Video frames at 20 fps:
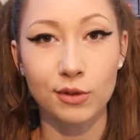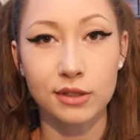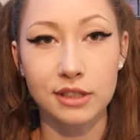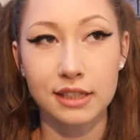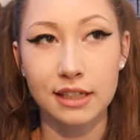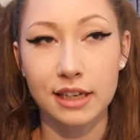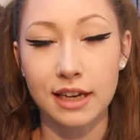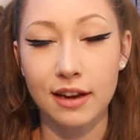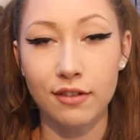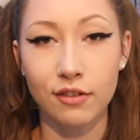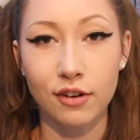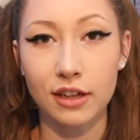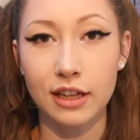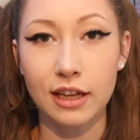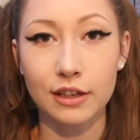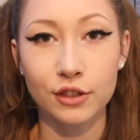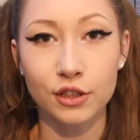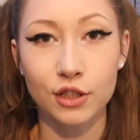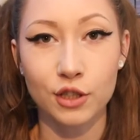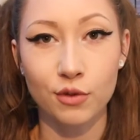was never
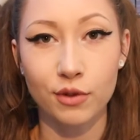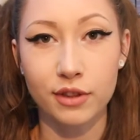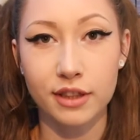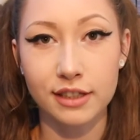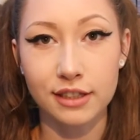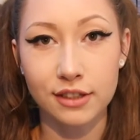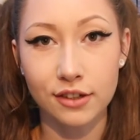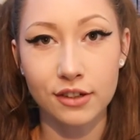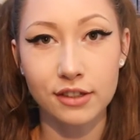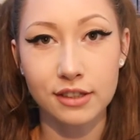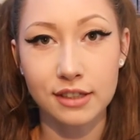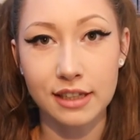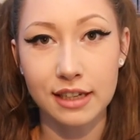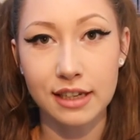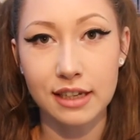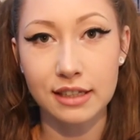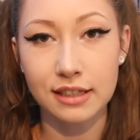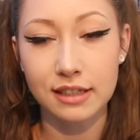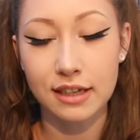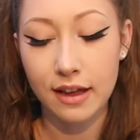allowed to do with the
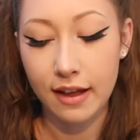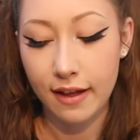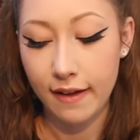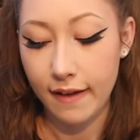Dursleys.